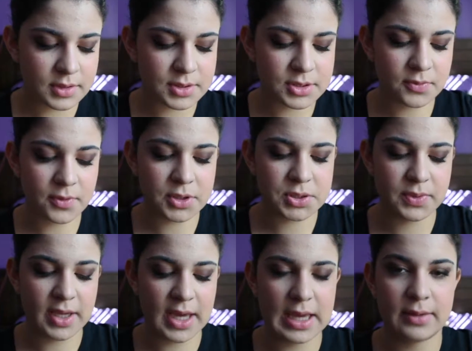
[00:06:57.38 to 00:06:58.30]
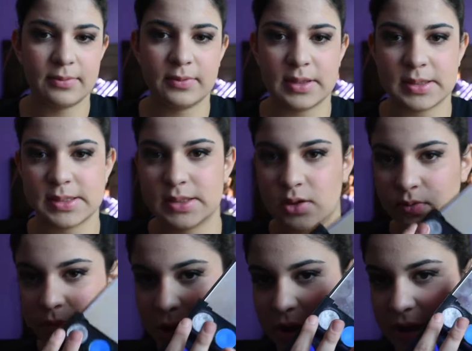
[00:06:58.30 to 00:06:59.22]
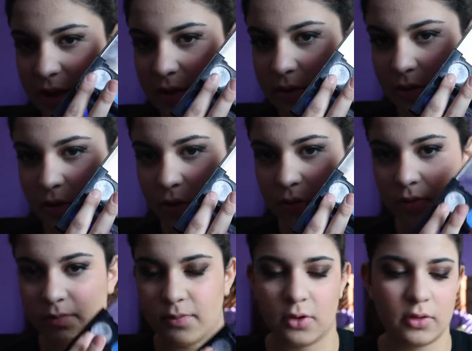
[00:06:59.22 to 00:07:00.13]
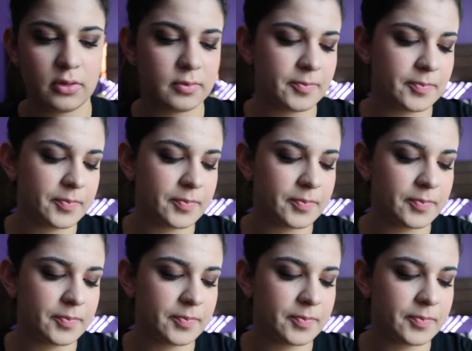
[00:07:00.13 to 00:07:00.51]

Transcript: So first we have this silver shade called Revolt,